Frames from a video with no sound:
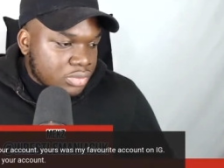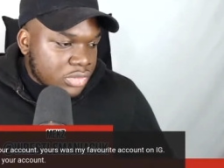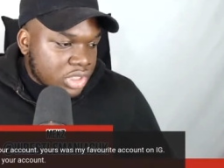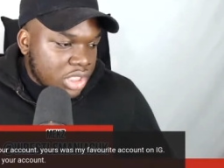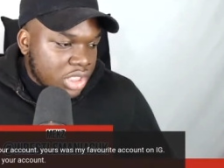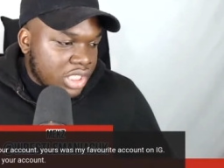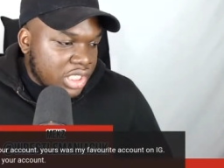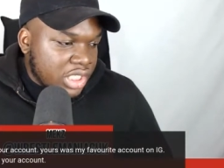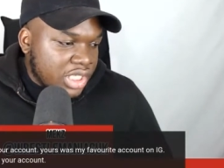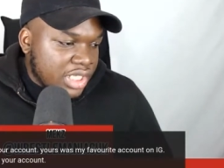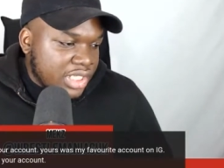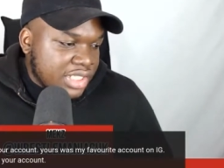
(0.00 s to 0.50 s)

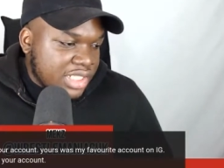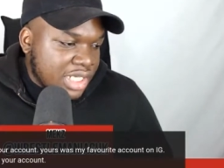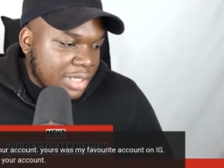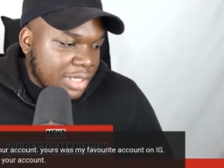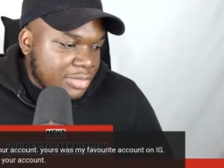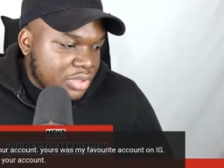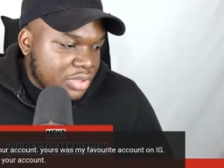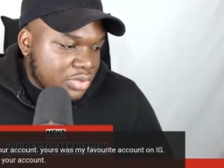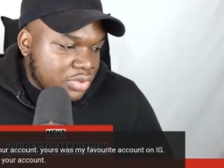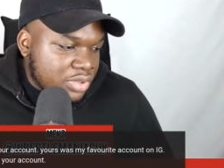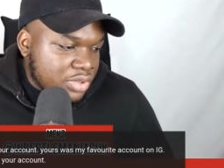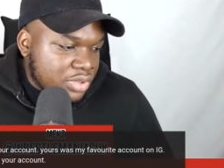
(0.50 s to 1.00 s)
And Nina
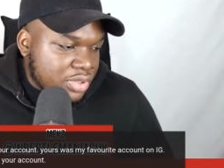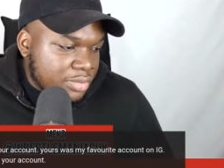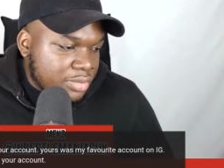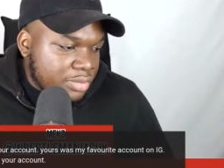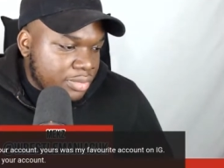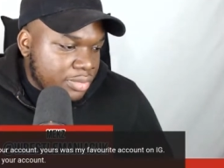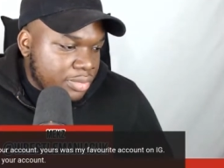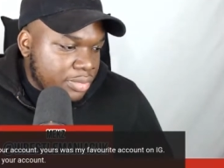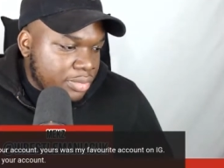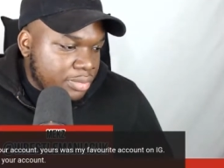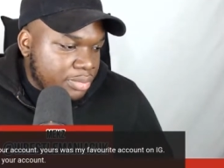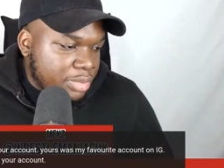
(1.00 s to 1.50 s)
Samuels
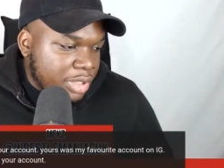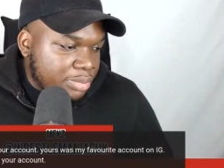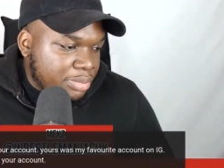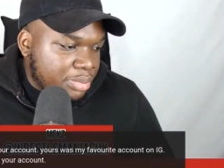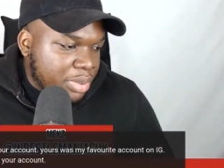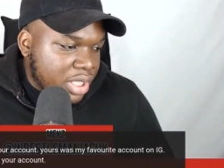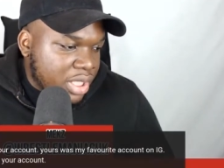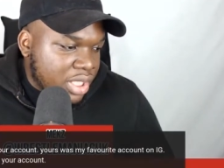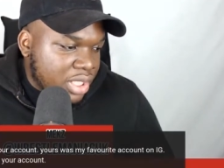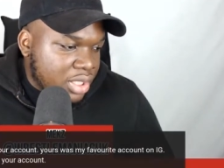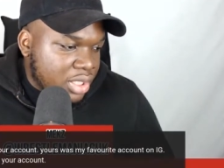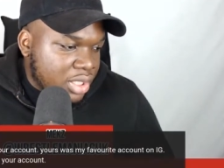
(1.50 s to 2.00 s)
be
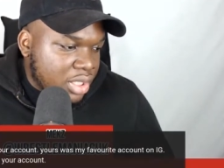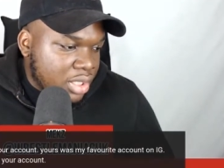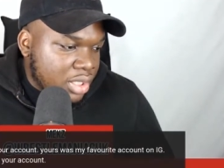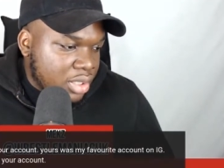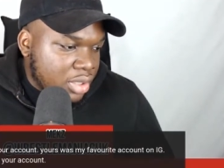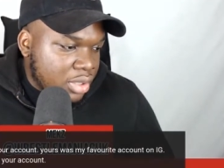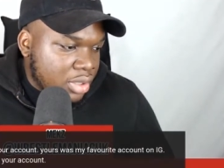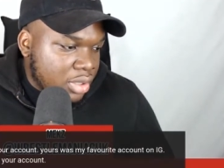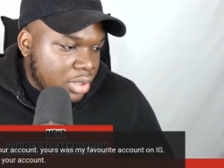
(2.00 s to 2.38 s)
pinned here.